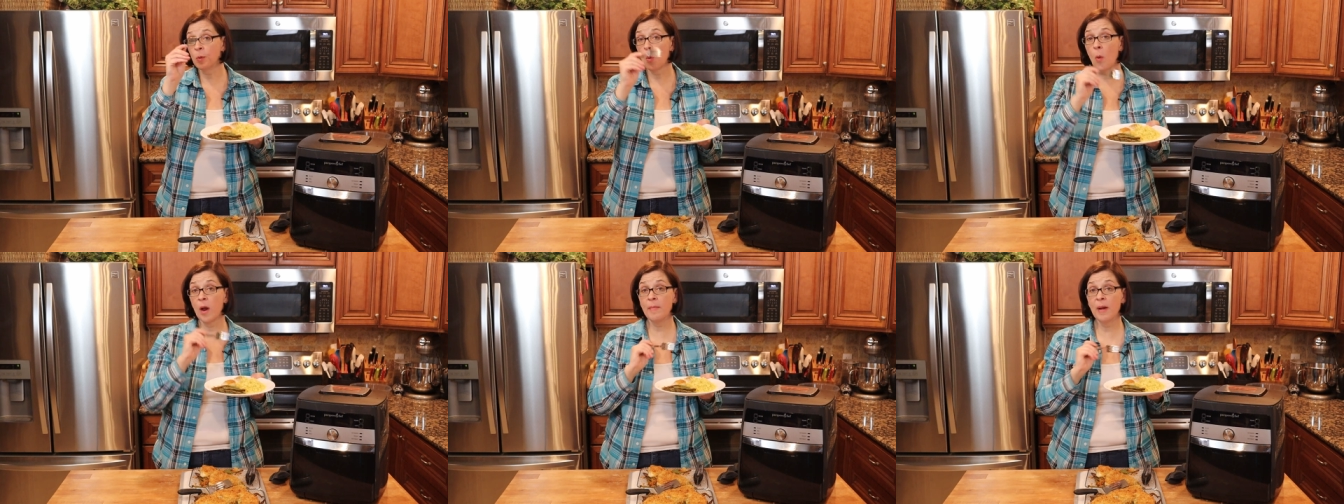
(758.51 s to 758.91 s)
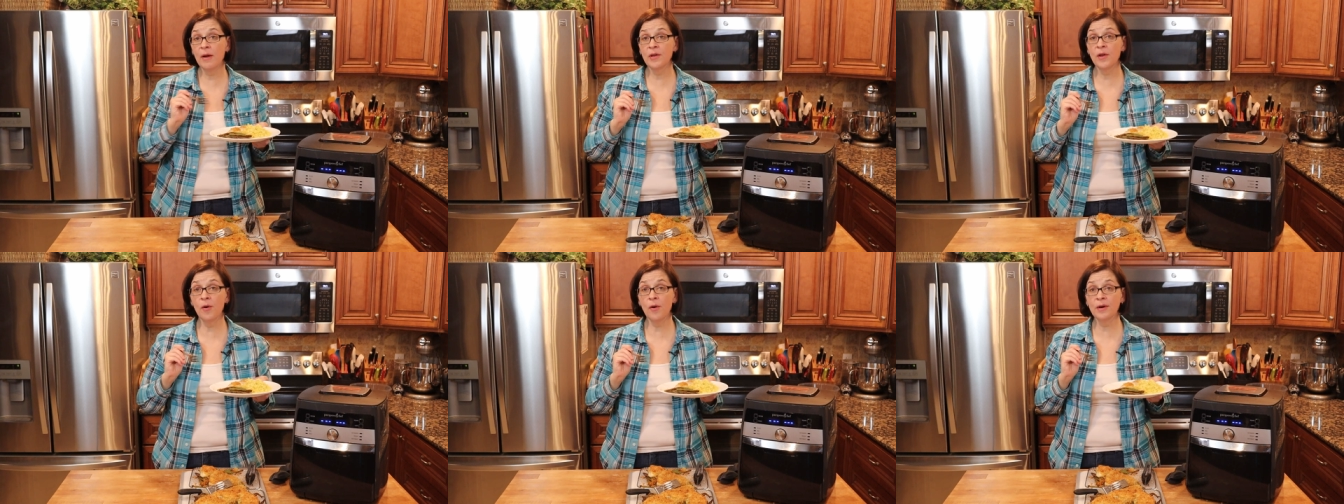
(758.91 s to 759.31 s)
What
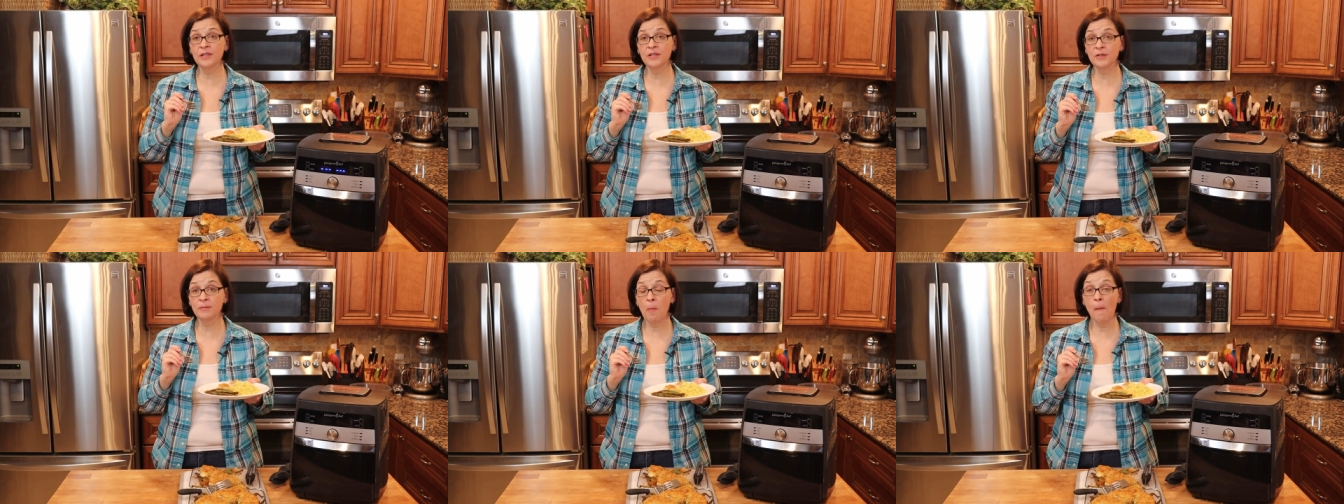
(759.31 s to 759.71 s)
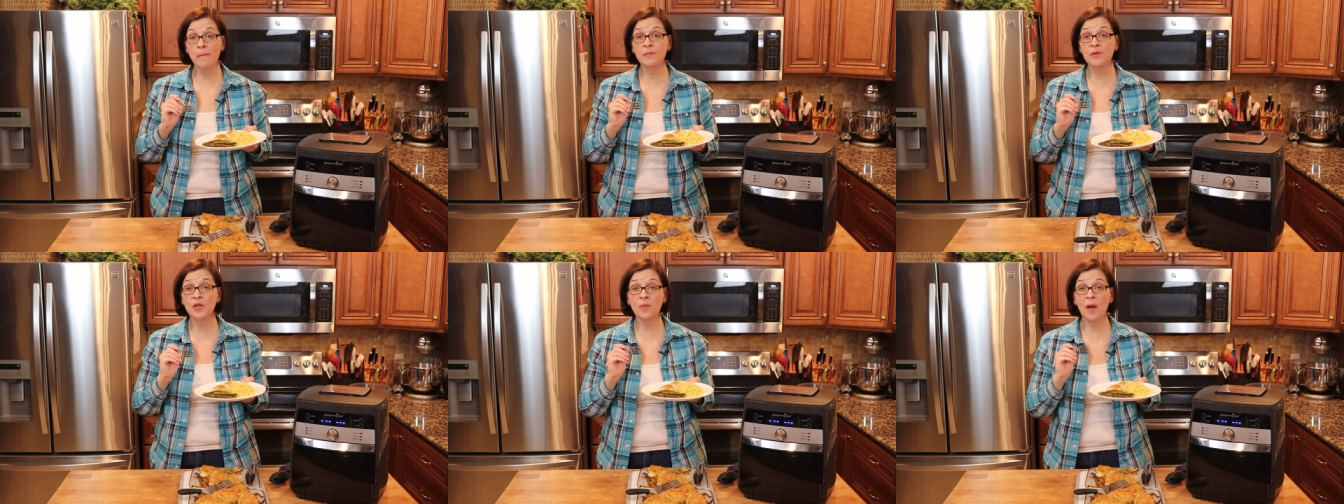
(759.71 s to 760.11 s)
about yours?
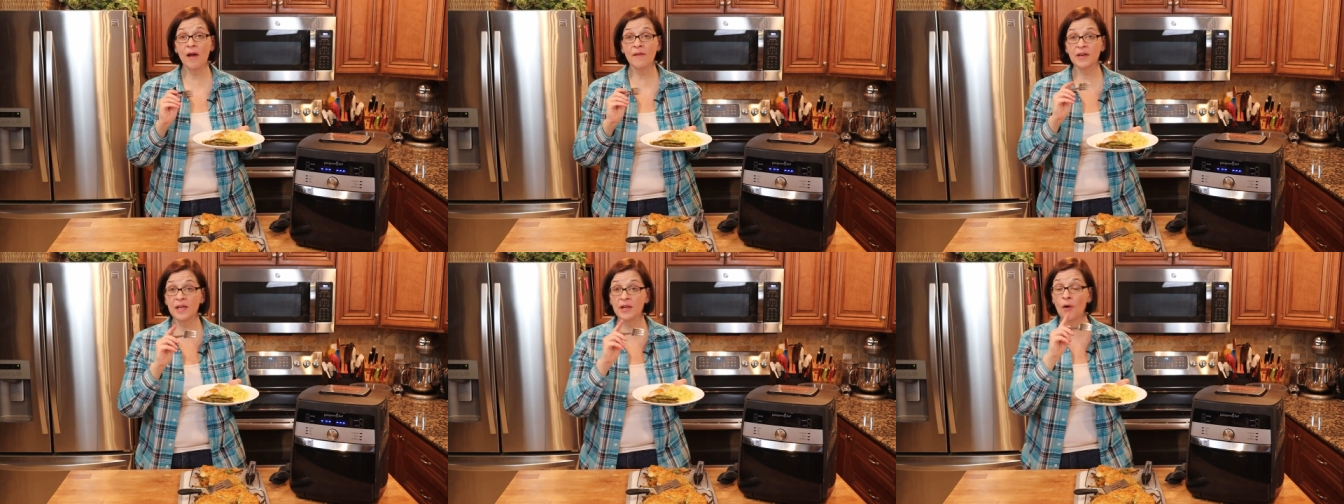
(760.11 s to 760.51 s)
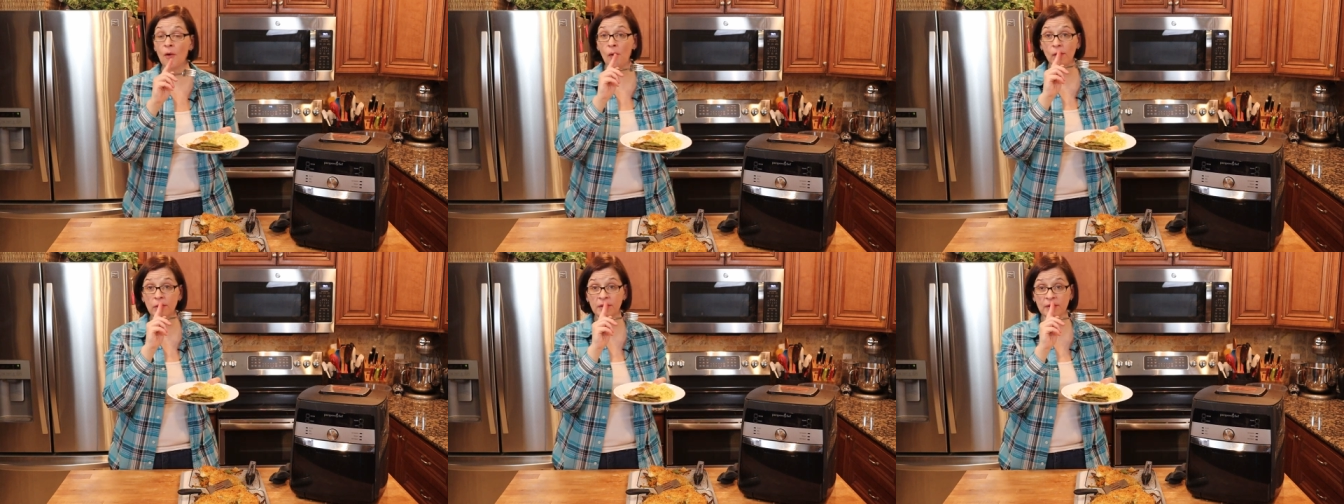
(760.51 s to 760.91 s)
Do you have any
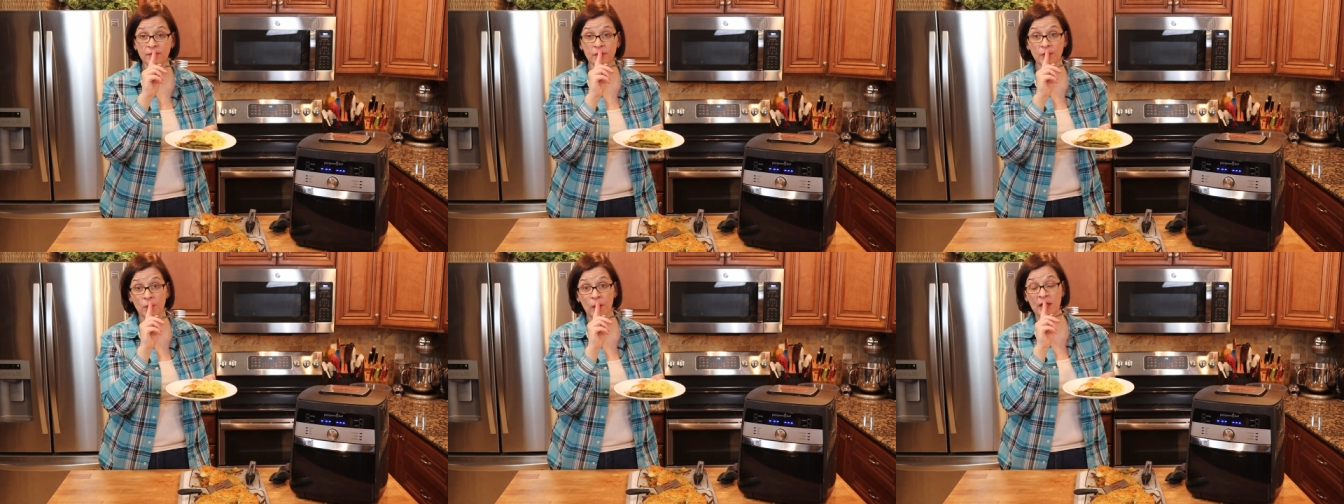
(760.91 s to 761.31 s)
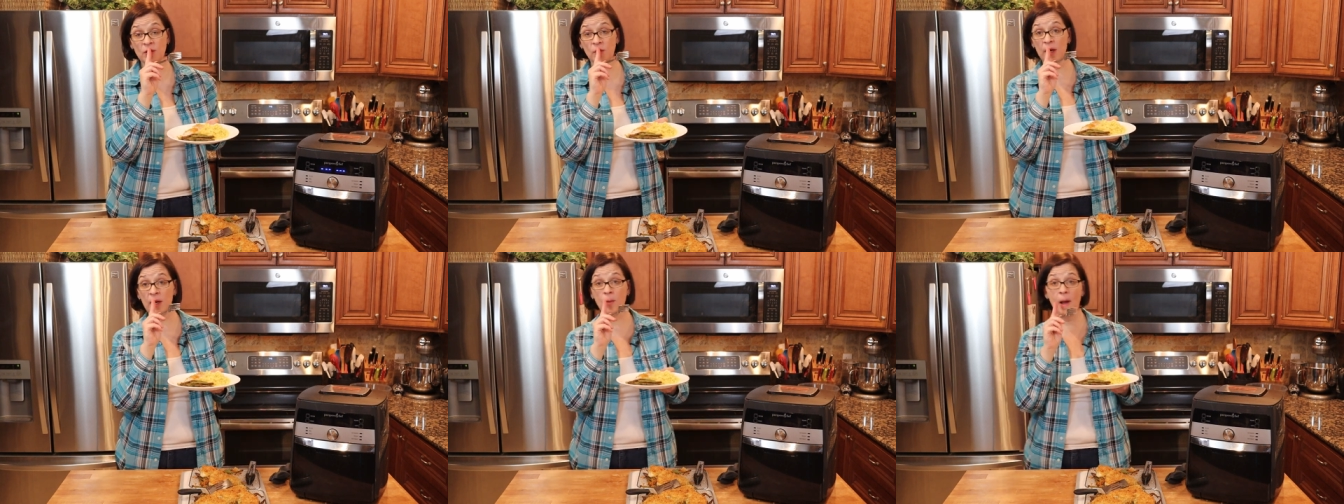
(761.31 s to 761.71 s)
goals for
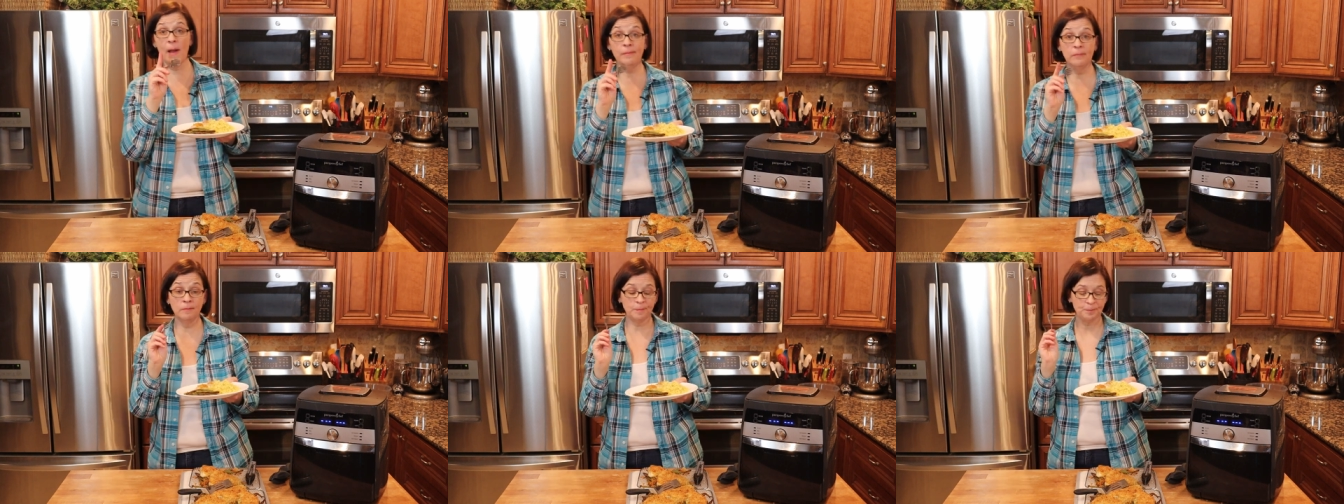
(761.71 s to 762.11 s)
2021?